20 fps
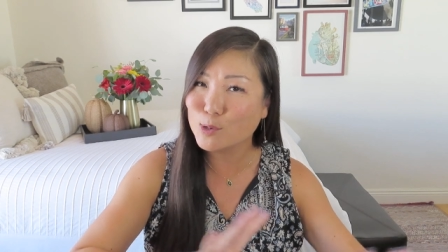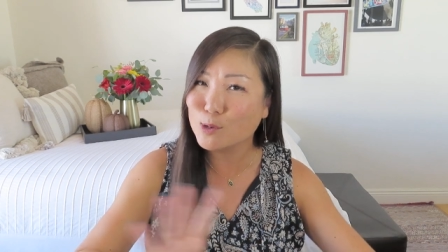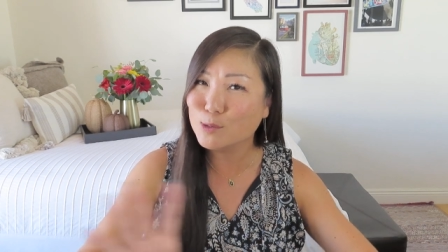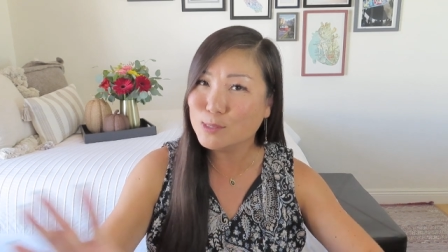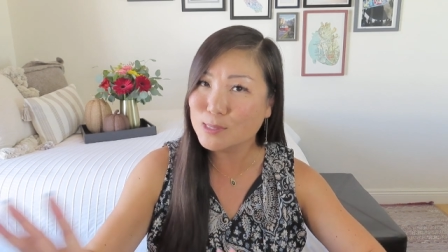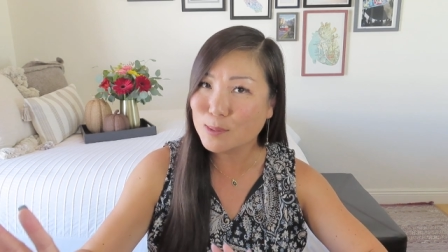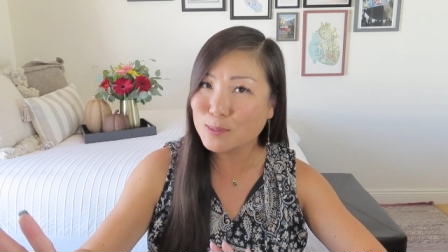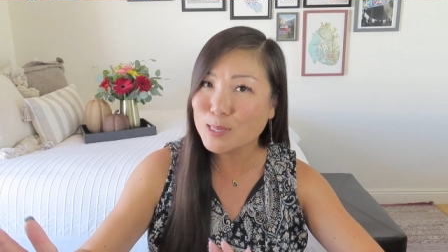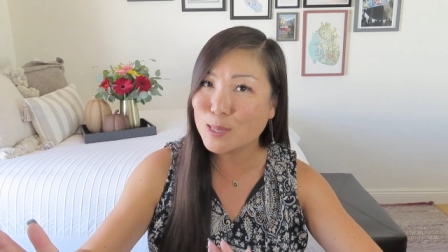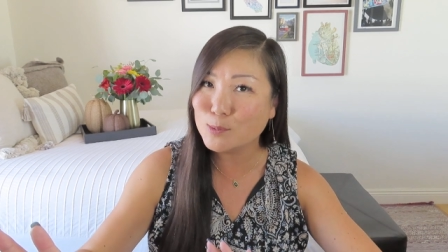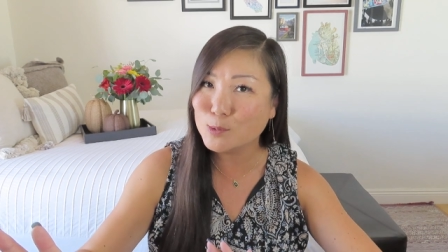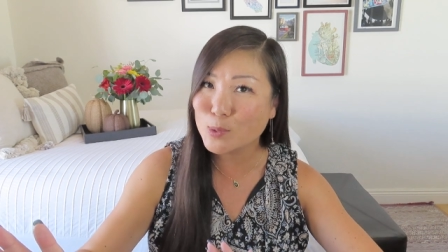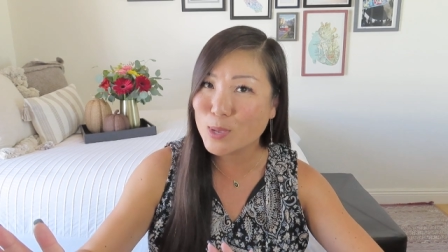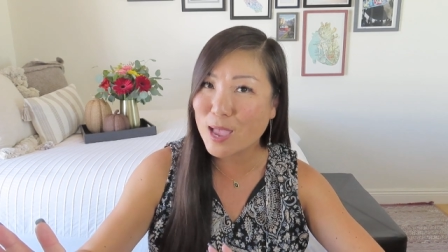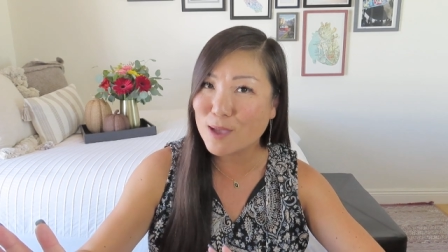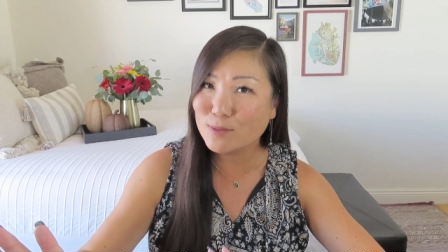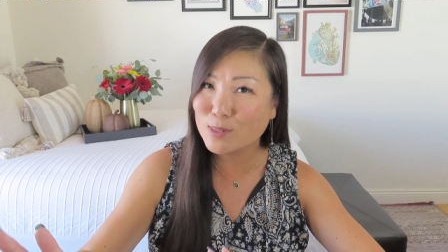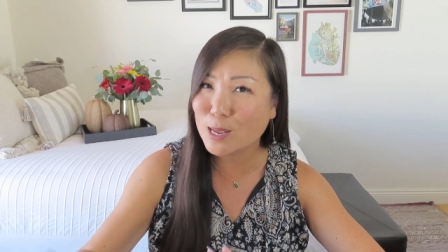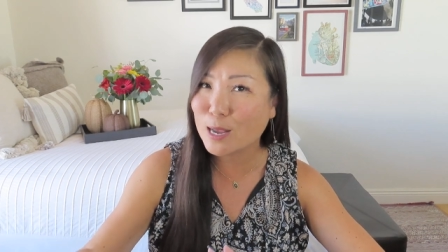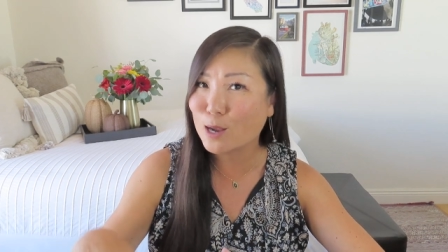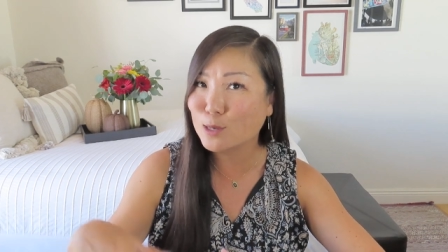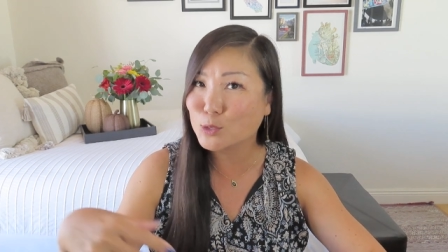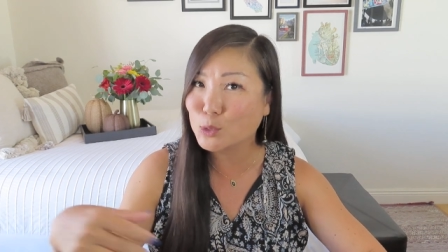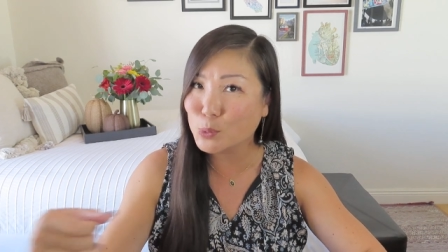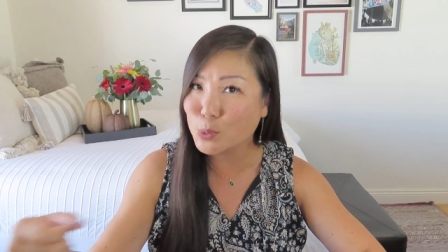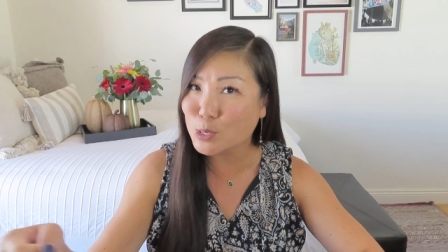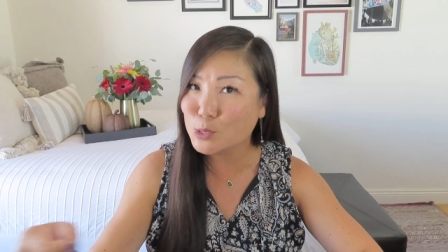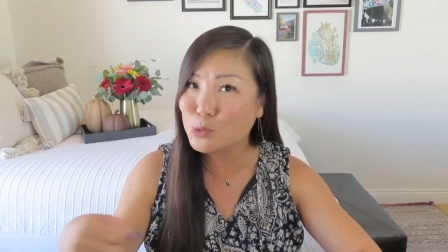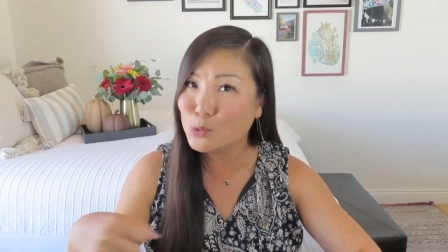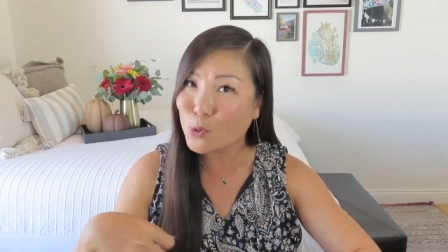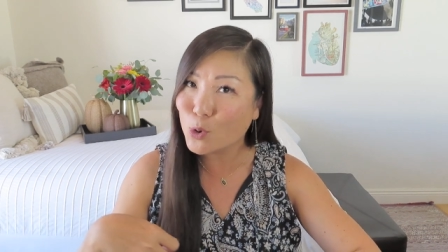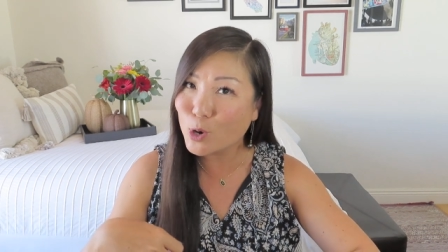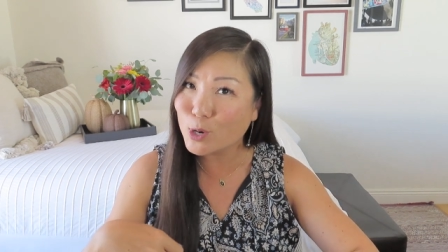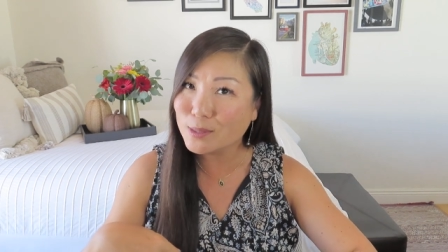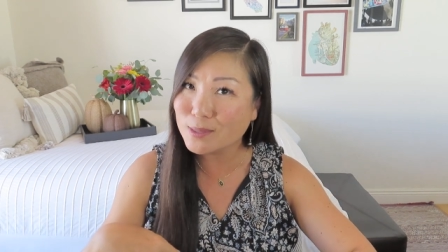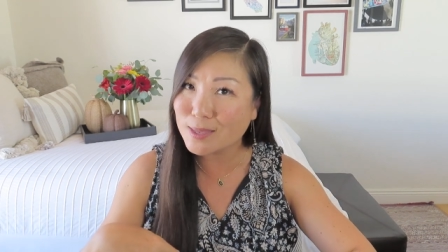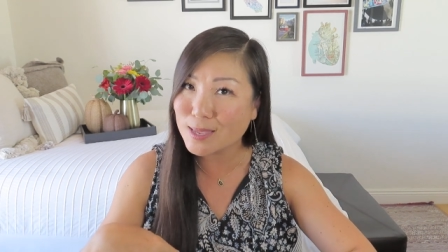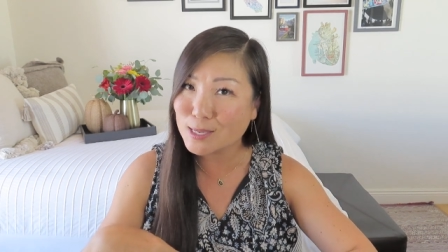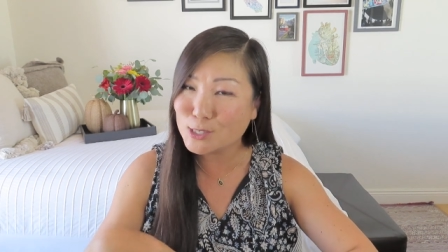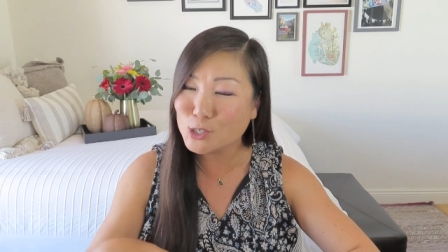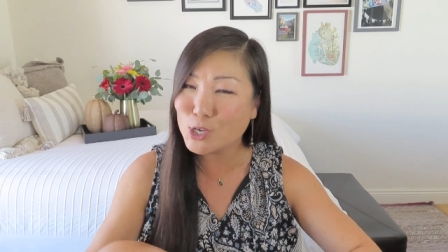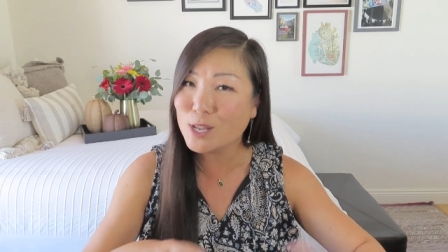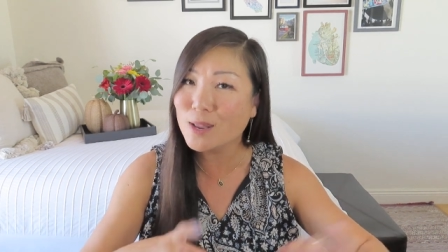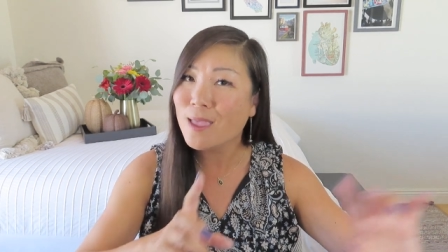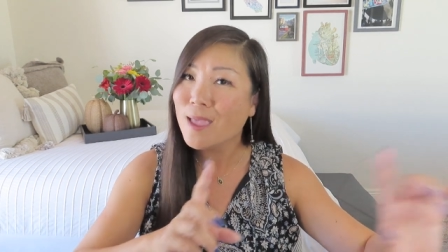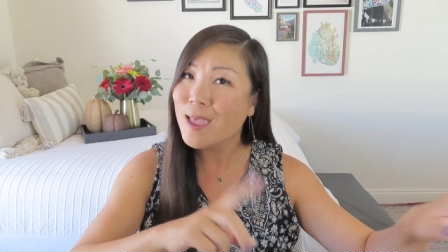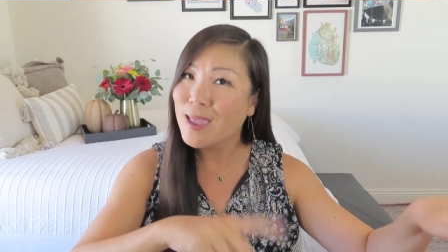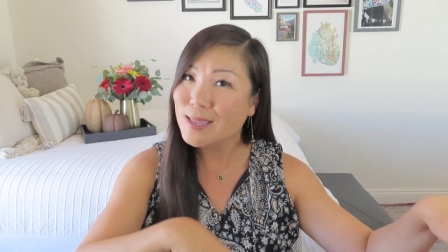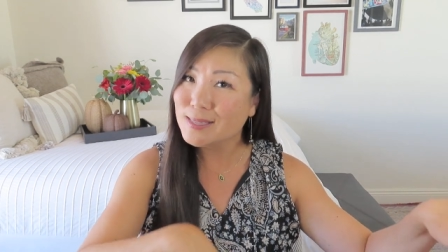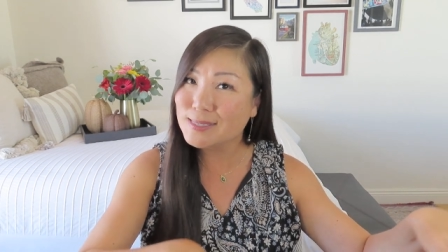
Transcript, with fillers: You know, sometimes we have like a treat drawer in the kitchen.